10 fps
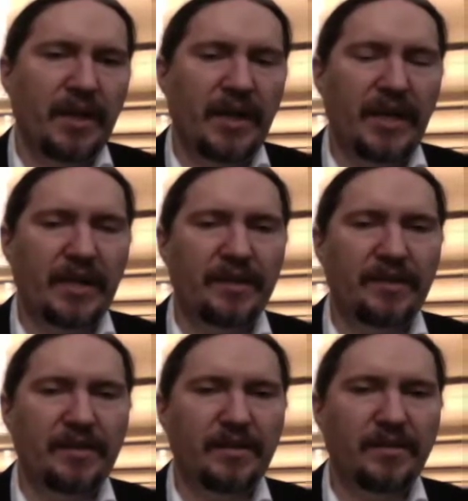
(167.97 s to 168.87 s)

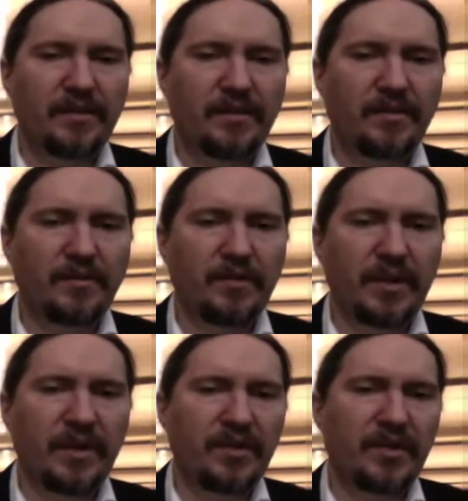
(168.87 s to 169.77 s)
And
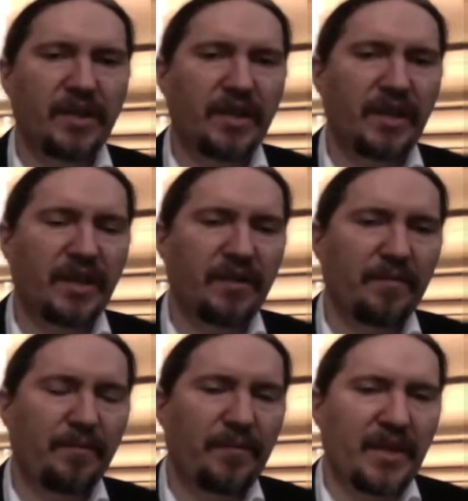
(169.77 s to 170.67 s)
an interesting
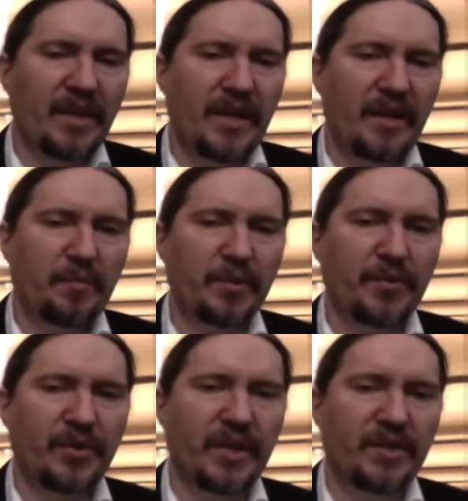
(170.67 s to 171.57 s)
thing that
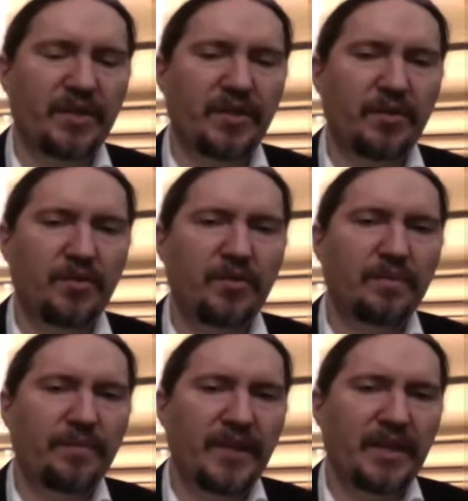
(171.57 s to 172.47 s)
Boozer gets into
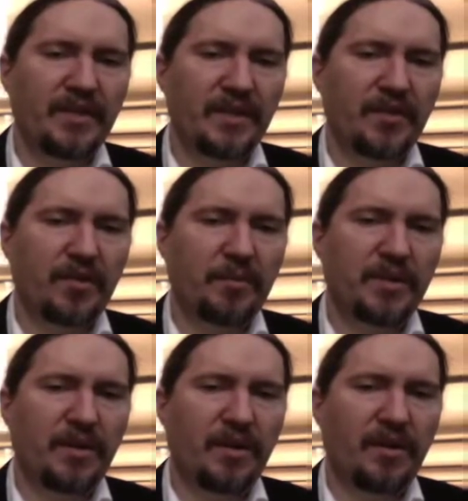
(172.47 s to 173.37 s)
is that scripts
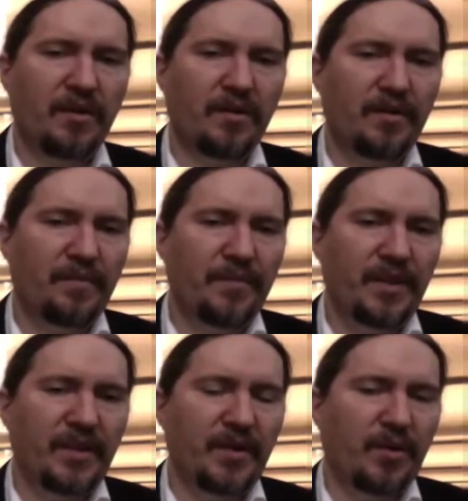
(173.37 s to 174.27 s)
are
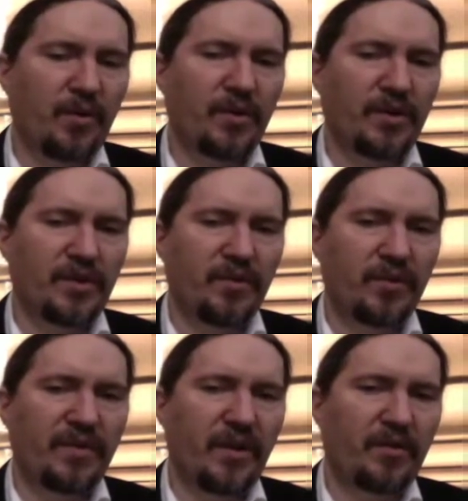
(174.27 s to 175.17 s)
the cornerstone
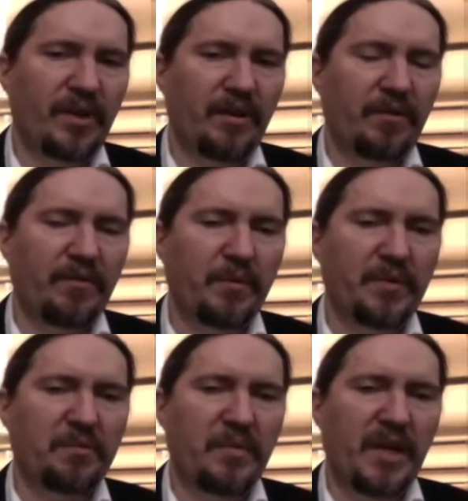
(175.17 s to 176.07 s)
of not only how a film
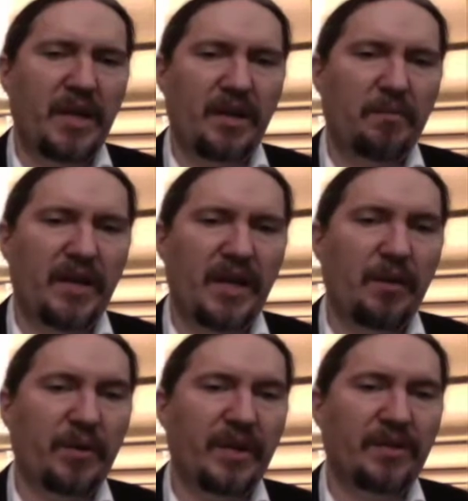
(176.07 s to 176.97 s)
is made, but
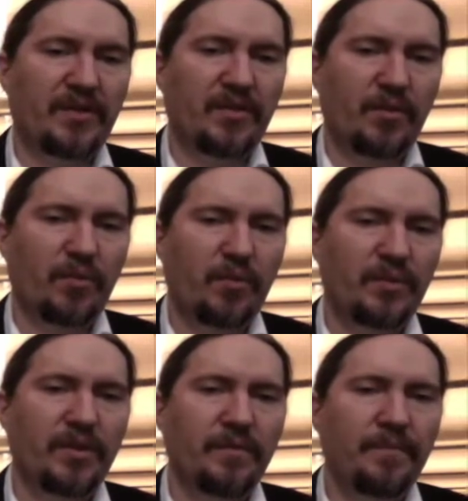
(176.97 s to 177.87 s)
how it gets
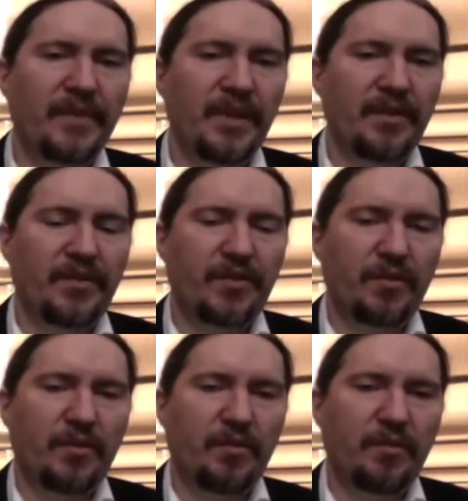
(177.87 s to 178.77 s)
sold.
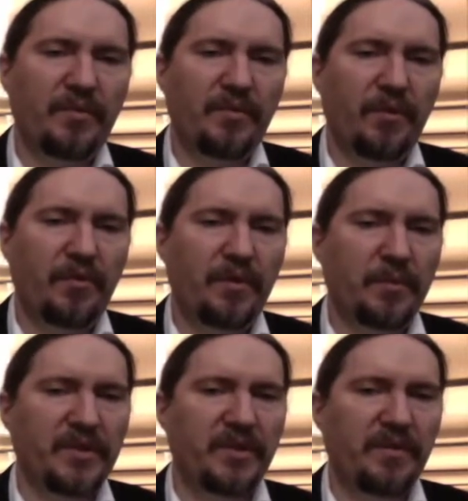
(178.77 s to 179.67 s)
So before a film
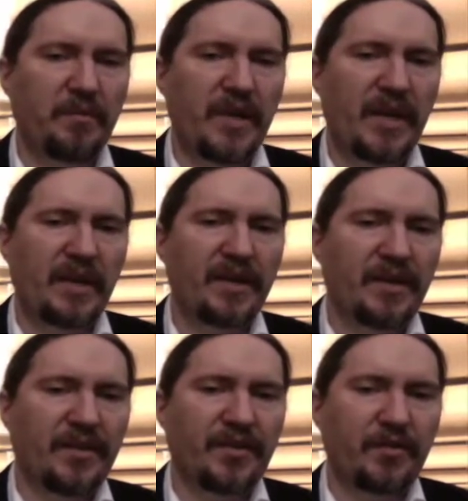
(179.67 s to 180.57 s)
is even made,
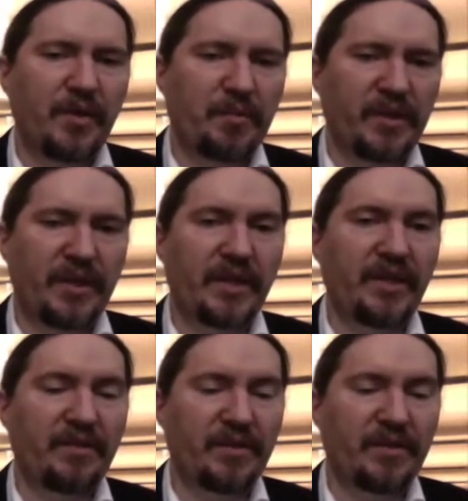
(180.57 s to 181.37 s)
the screenplay, even